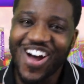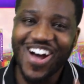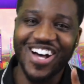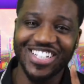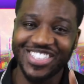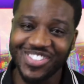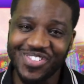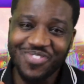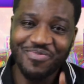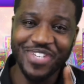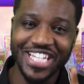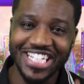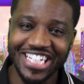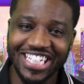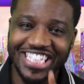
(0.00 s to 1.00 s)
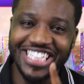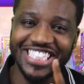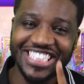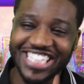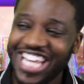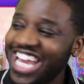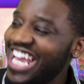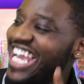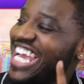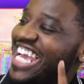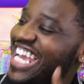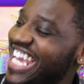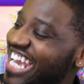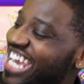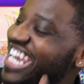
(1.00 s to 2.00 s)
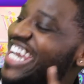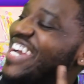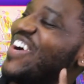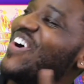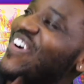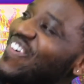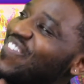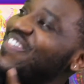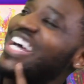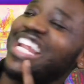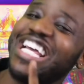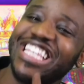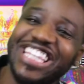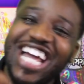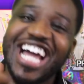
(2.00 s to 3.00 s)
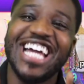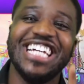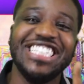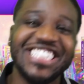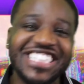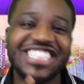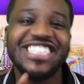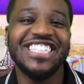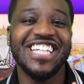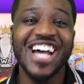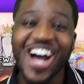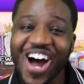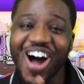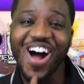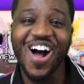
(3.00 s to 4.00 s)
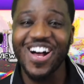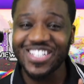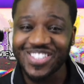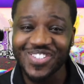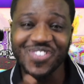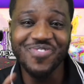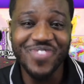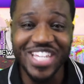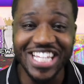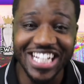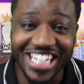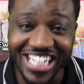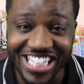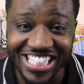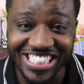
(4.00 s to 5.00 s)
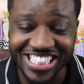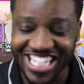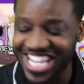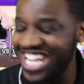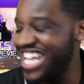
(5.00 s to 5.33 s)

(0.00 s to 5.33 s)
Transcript: Arsenal beat Leeds. Hey, on Valentines, Arsenal beat Leeds.